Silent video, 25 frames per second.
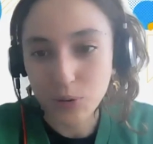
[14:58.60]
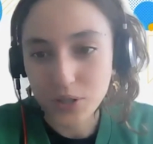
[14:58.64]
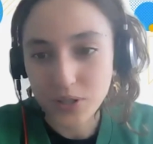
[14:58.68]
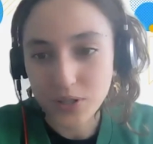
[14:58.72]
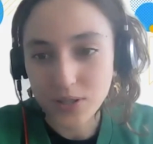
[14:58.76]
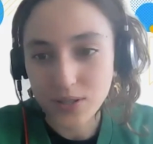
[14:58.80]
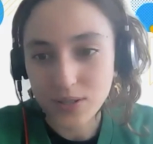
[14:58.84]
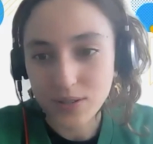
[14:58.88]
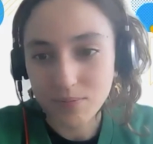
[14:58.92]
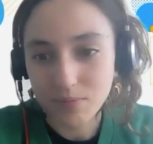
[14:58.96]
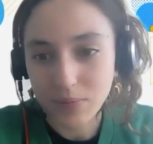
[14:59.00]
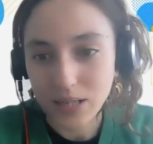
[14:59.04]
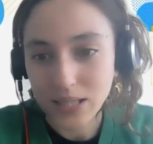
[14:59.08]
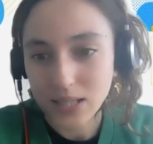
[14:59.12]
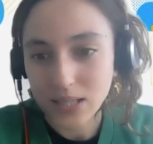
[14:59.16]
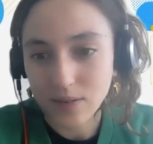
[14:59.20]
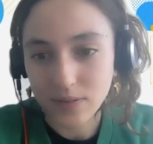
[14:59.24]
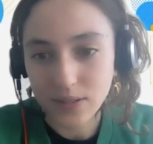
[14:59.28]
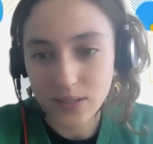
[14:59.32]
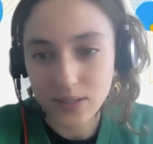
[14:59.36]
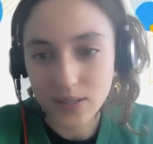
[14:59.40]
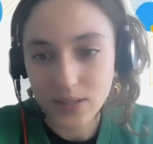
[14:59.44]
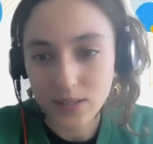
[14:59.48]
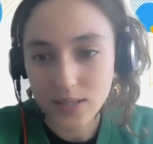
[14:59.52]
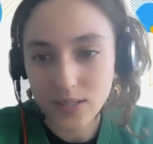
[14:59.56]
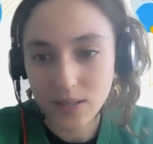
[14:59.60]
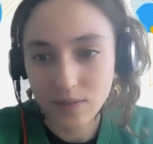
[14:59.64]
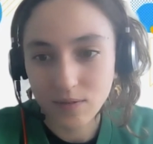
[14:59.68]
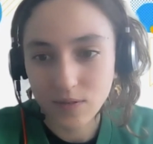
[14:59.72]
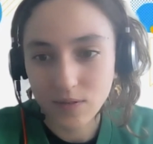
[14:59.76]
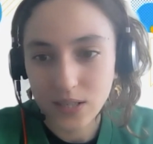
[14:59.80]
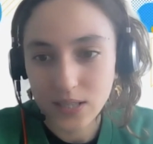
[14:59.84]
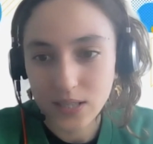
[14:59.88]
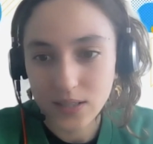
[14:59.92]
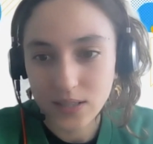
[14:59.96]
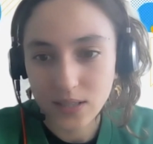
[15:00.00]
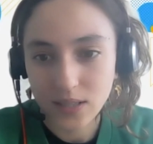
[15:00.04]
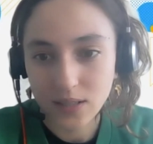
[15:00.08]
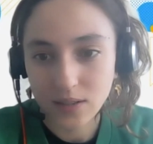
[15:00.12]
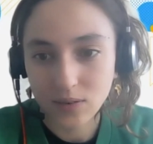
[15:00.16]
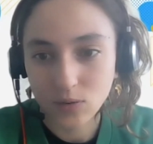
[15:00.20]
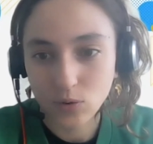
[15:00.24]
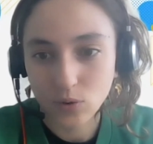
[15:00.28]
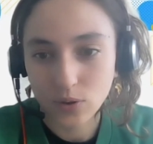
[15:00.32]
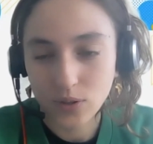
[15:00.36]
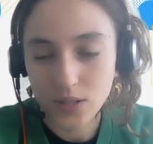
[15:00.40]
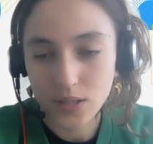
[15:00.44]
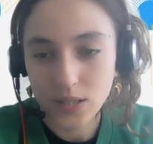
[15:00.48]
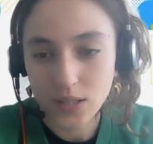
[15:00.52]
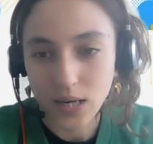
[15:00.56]
was massively disinvesting
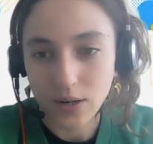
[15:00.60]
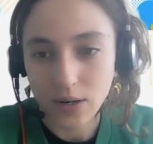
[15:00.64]
into this